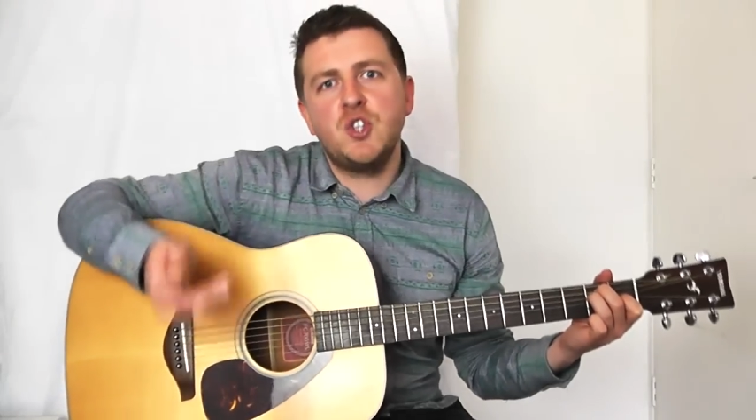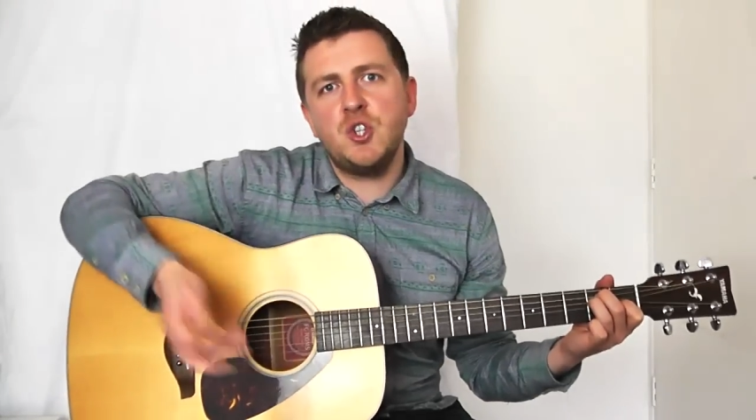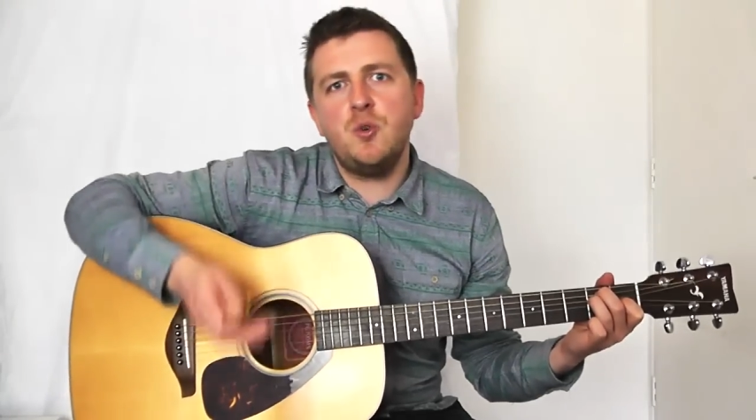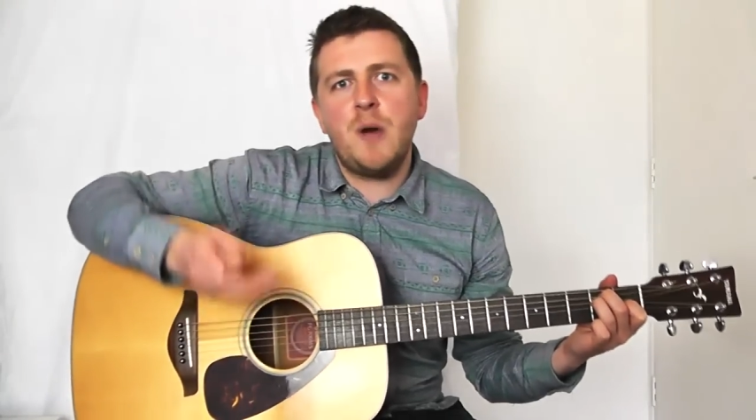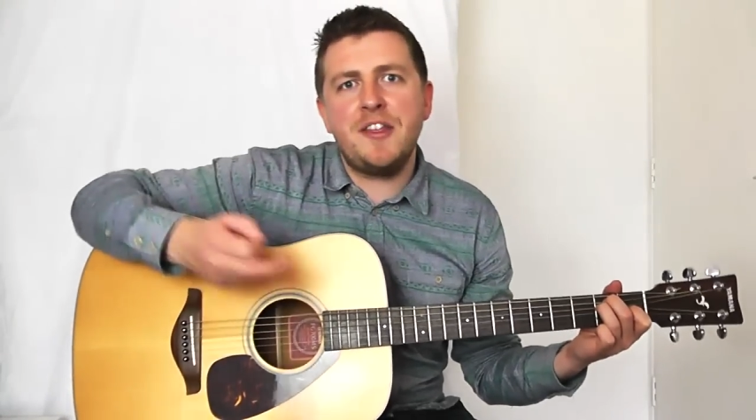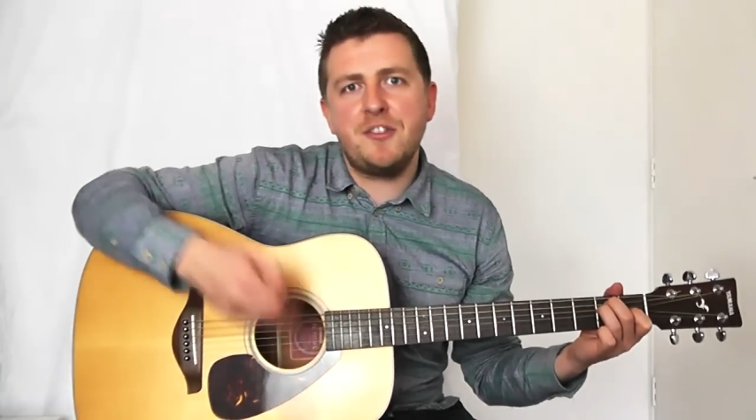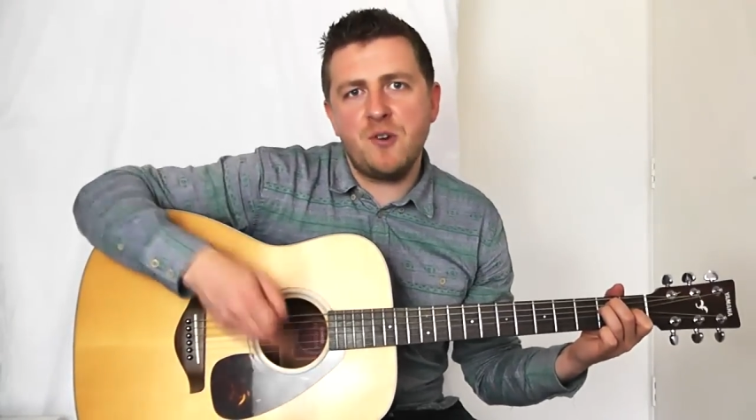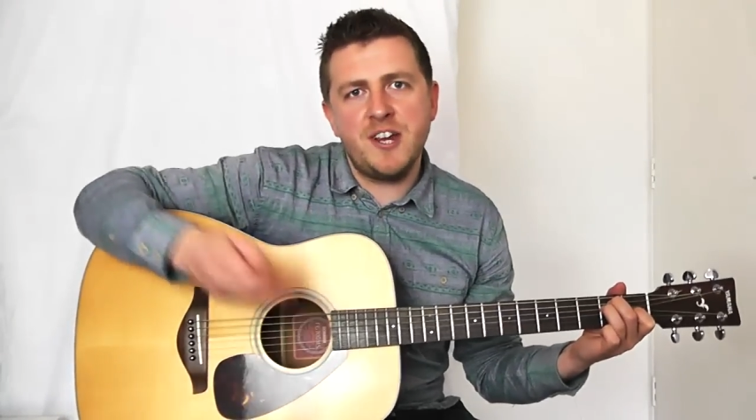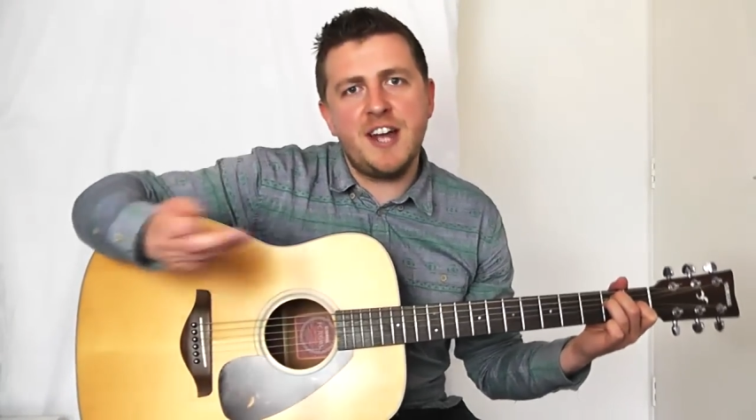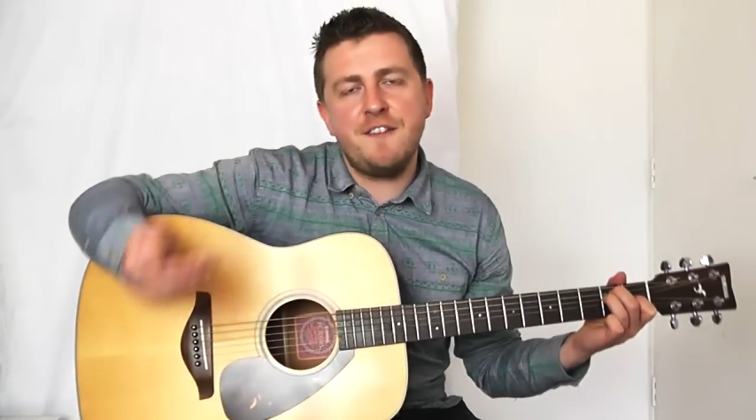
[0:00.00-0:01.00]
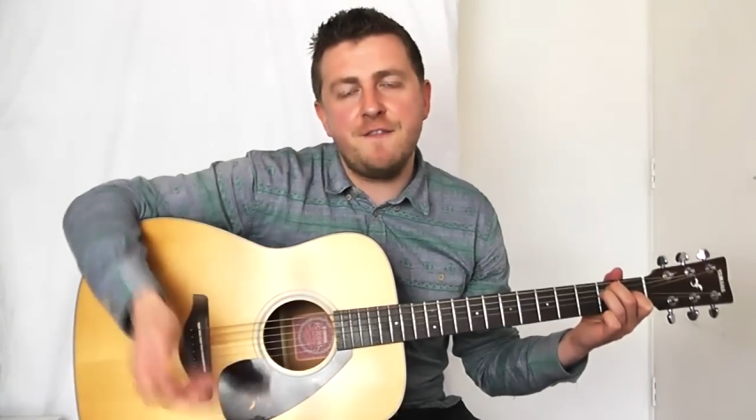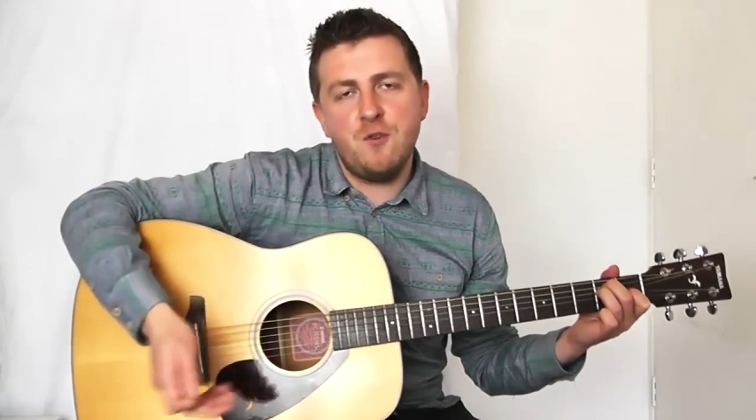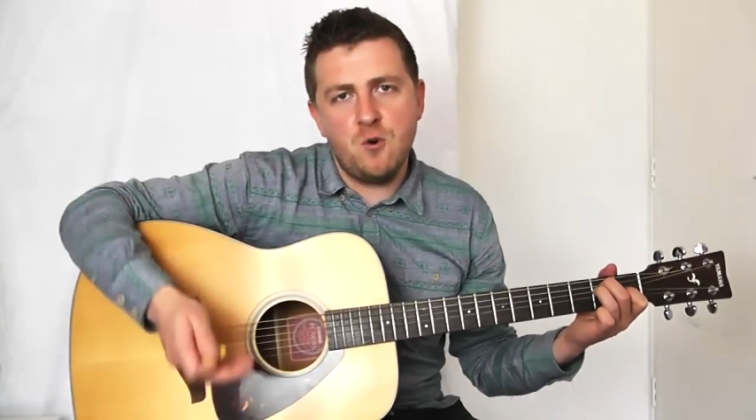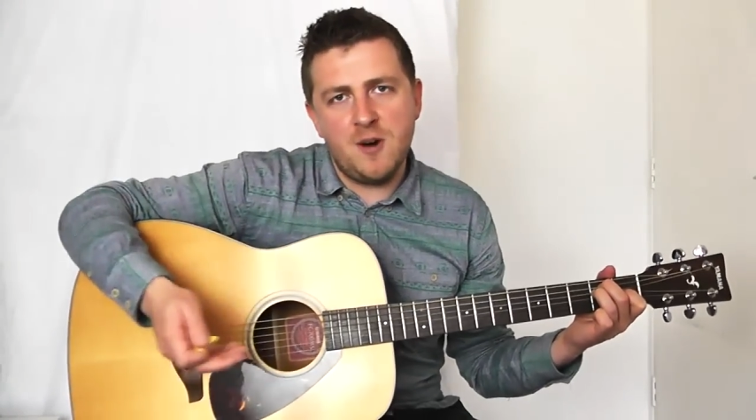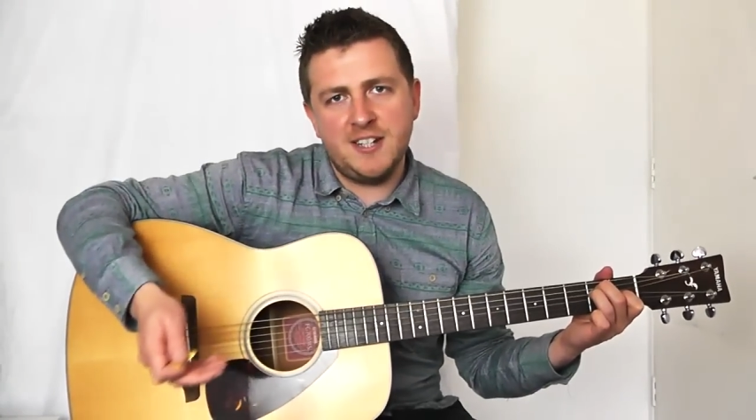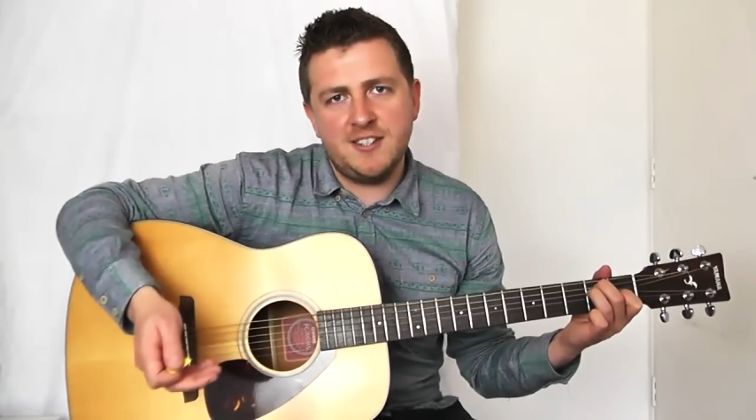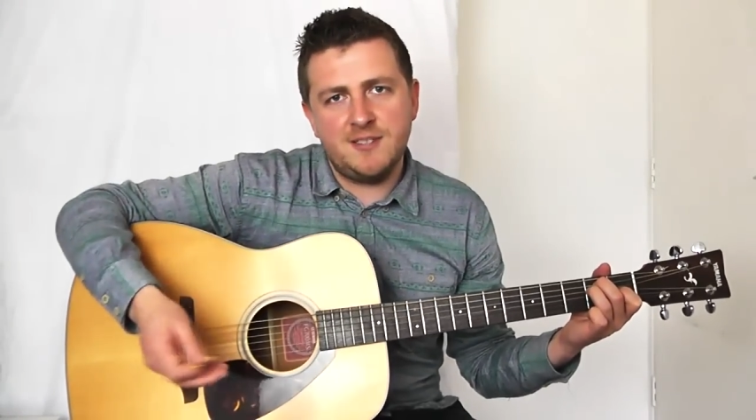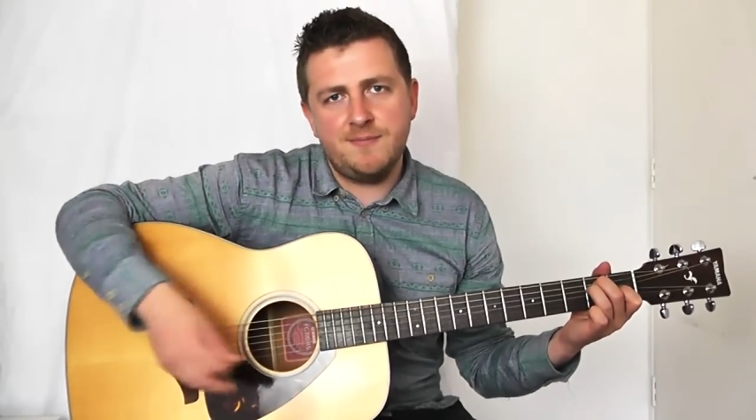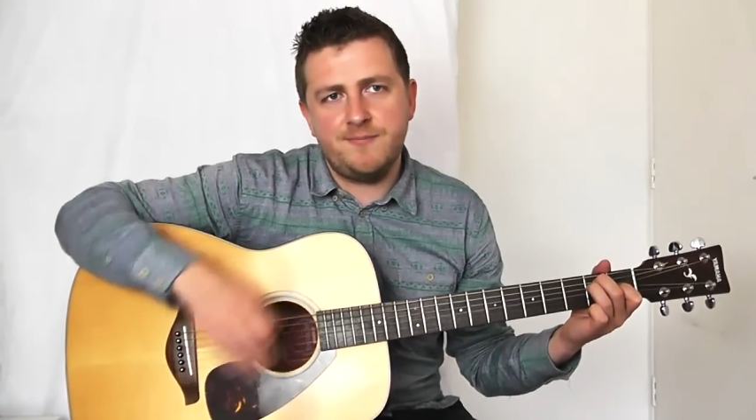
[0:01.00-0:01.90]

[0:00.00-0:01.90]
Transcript: two, and three, and four, and.